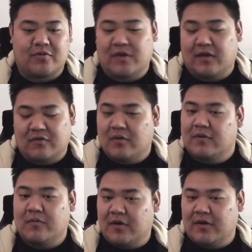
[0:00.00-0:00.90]
So yeah, so
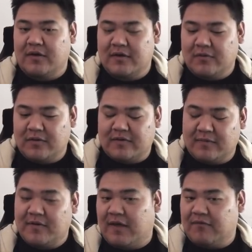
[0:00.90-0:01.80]
it
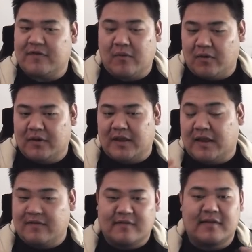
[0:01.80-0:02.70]
seems like every set we're
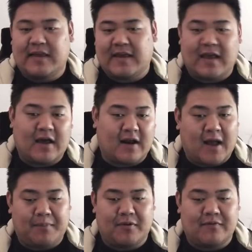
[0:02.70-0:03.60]
like just leaking out a
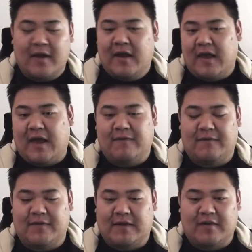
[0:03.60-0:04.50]
couple of
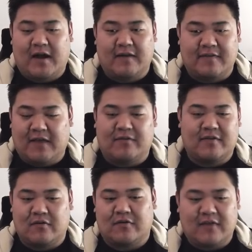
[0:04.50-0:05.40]
FF11 cards every
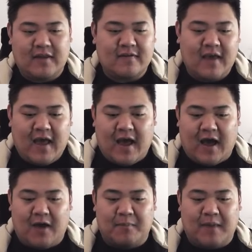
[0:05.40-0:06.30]
single set.
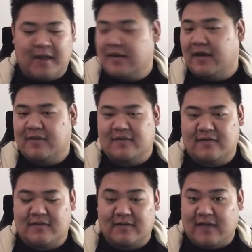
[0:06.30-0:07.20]
And yeah,
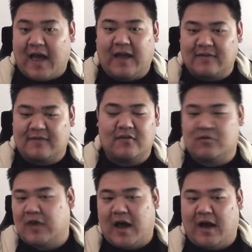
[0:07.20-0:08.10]
this adds
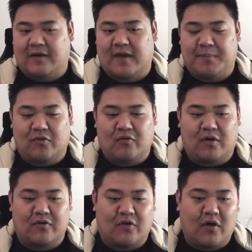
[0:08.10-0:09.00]
into that archetype as
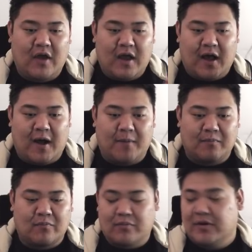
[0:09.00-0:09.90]
well. So
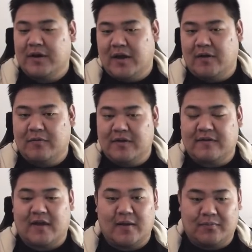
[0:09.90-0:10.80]
really
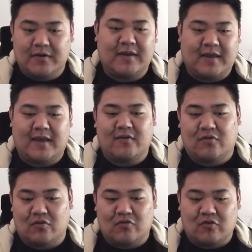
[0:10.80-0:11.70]
excited, pretty keen
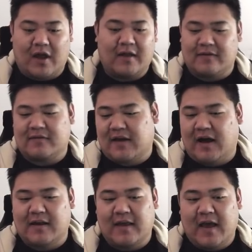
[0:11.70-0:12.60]
to try out this
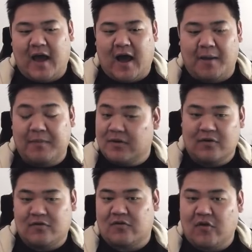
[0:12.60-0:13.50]
card. And
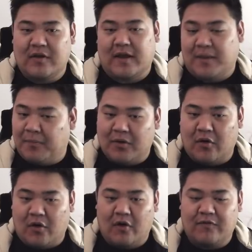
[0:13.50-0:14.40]
not just only like a
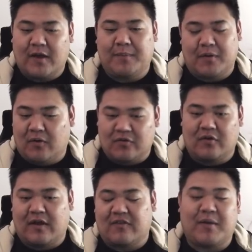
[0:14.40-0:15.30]
mono Earth deck, but
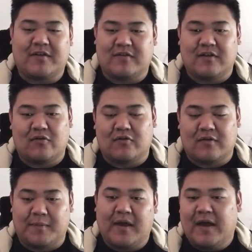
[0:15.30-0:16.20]
also like splash it into
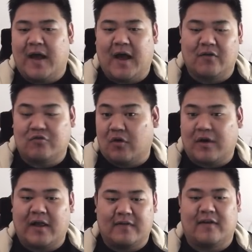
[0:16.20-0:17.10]
some duo
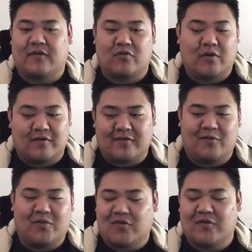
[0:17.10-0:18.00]
color decks as well to
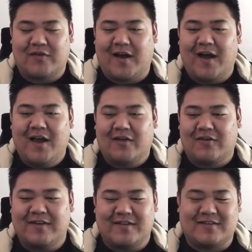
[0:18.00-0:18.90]
see what sort of
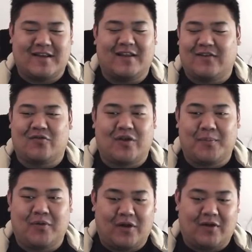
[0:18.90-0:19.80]
crazy shenanigans we
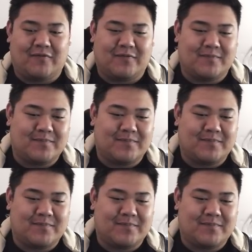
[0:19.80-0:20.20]
can pull off.